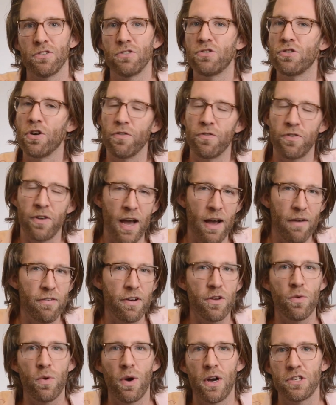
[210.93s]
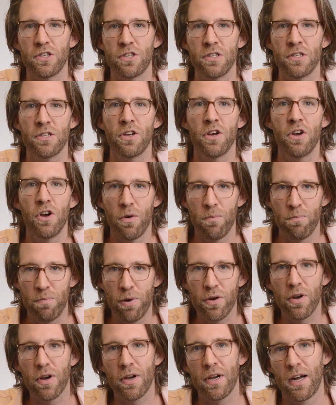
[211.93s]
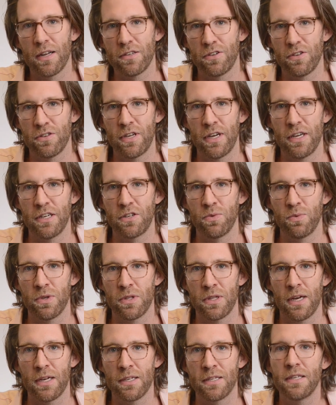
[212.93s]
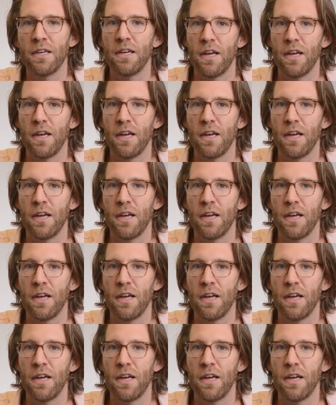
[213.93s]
So if you have any questions, book a consultation with us,